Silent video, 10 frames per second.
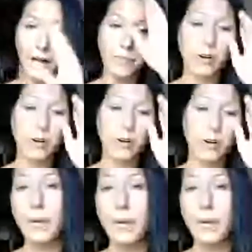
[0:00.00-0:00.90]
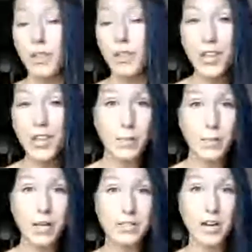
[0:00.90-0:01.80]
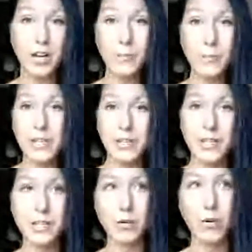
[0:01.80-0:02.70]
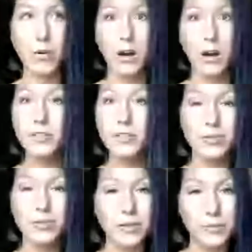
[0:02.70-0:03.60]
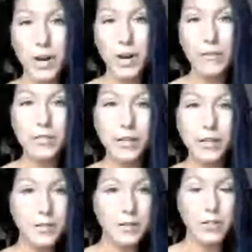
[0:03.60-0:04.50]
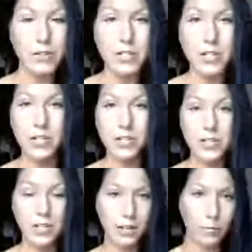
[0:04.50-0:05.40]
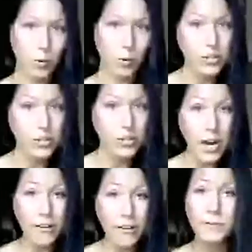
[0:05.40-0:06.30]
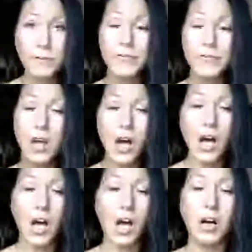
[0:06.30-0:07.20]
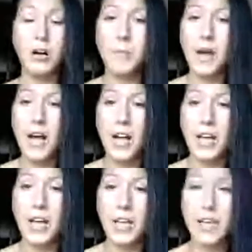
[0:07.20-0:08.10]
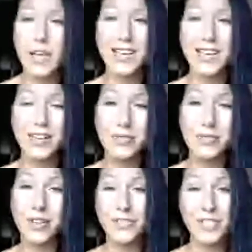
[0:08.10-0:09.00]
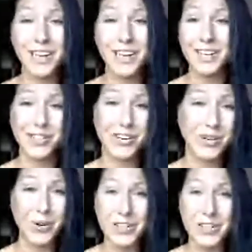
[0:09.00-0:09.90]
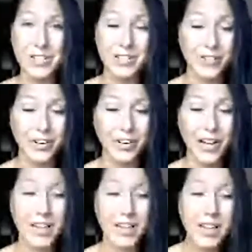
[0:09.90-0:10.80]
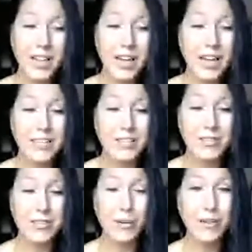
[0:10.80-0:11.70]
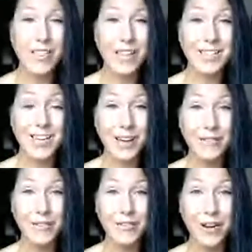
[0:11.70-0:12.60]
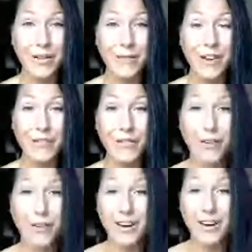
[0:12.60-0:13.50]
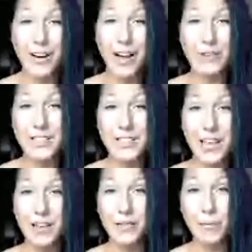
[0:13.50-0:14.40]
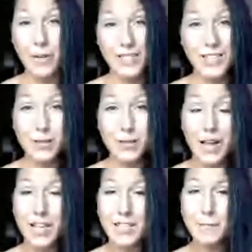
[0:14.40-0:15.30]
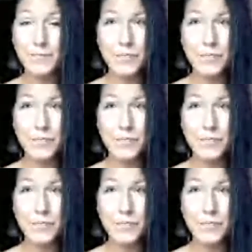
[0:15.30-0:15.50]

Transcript: or if you're maybe thinking about starting a business, or also some travel tips if you're just interested in more about travel. I love just to answer any questions for you guys. So 3 things that I would recommend for, or I would say business-wise.